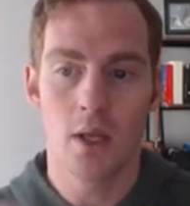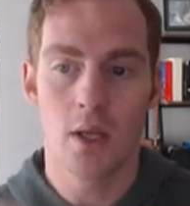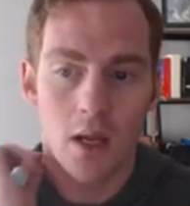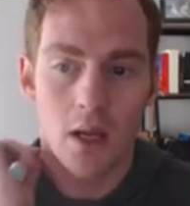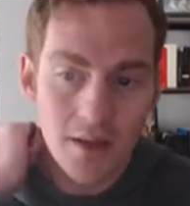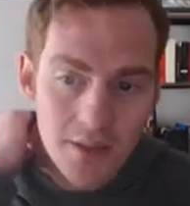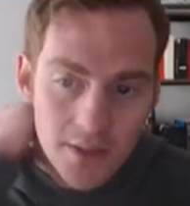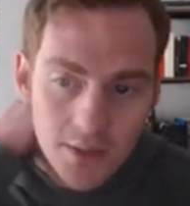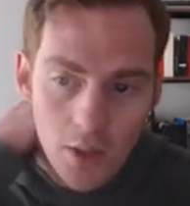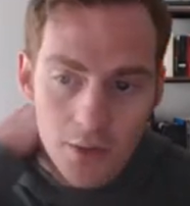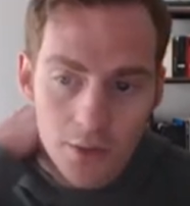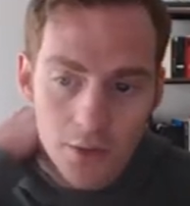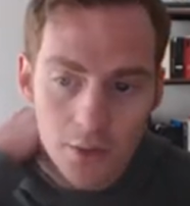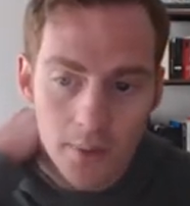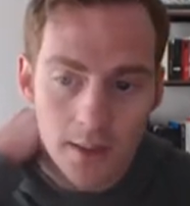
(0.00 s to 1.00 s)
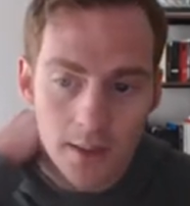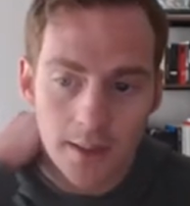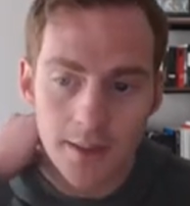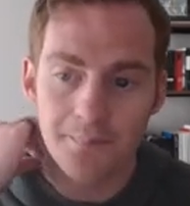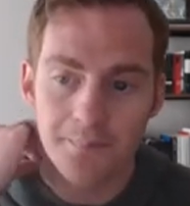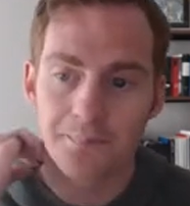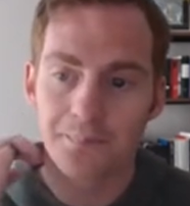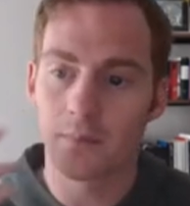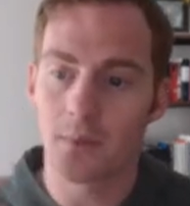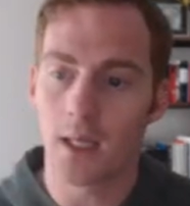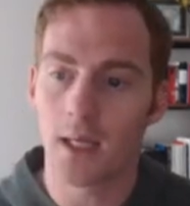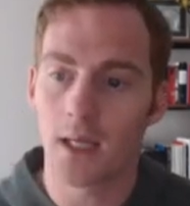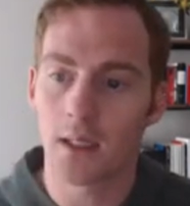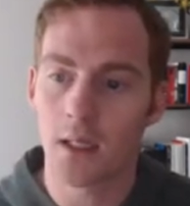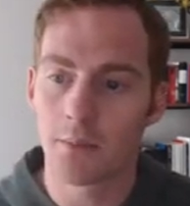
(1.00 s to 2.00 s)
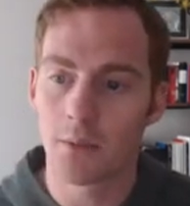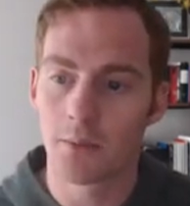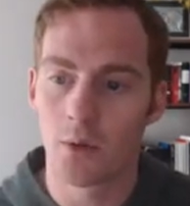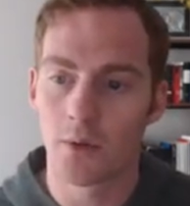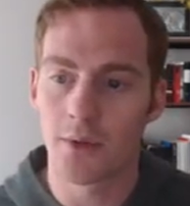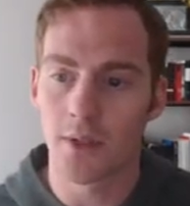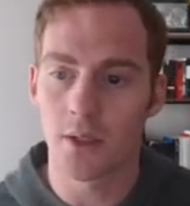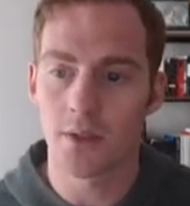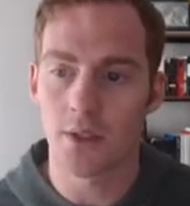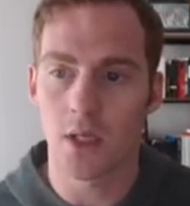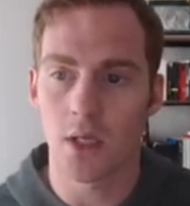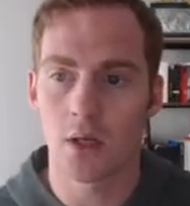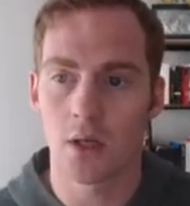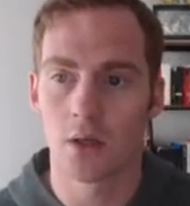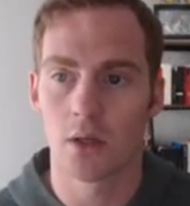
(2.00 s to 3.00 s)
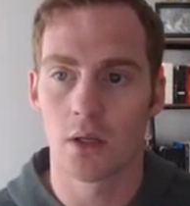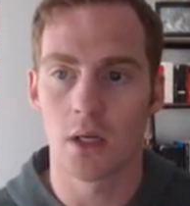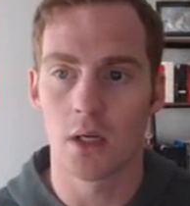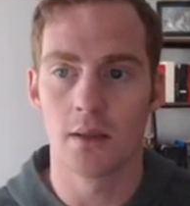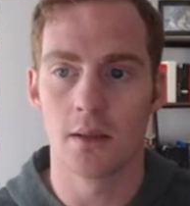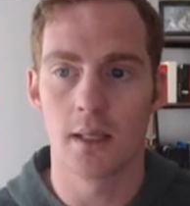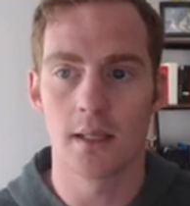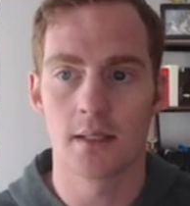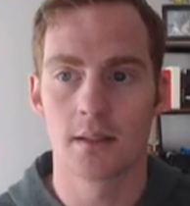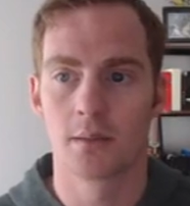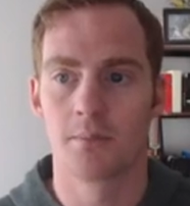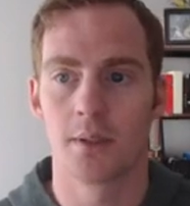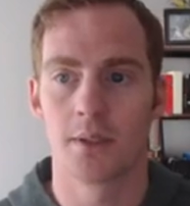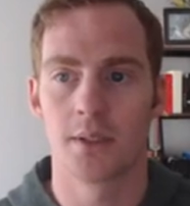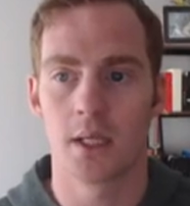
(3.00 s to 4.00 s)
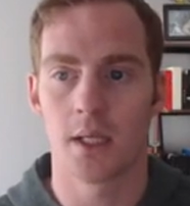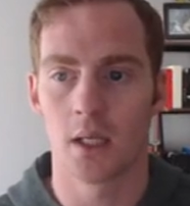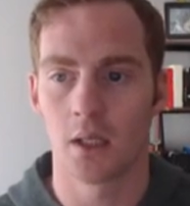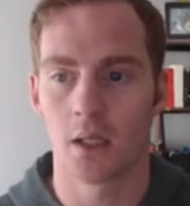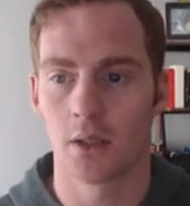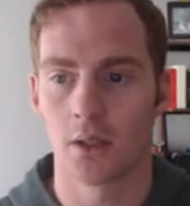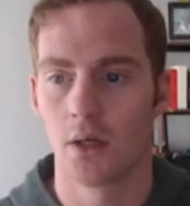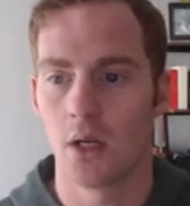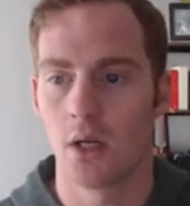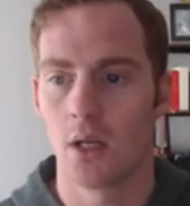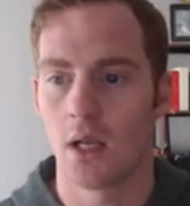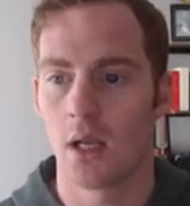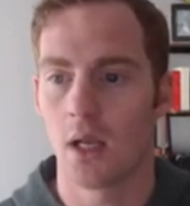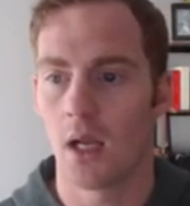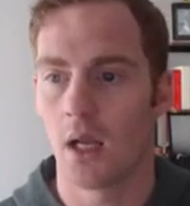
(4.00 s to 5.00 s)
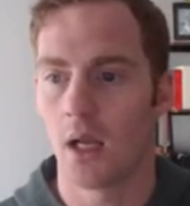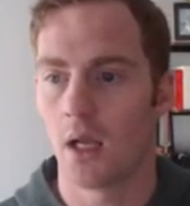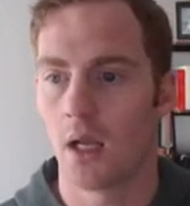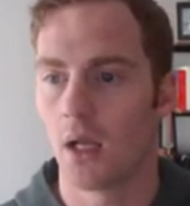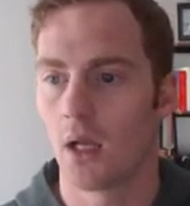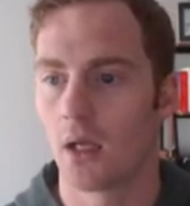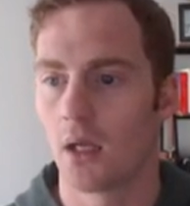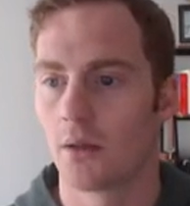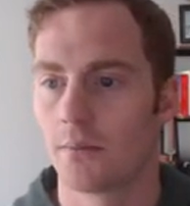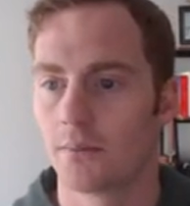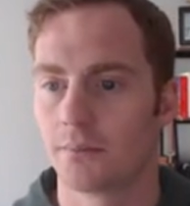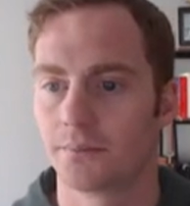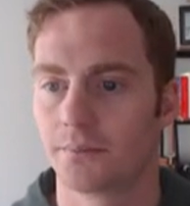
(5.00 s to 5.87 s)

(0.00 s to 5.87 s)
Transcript: And I'll just go through quickly uh, a couple more things here in this particular um,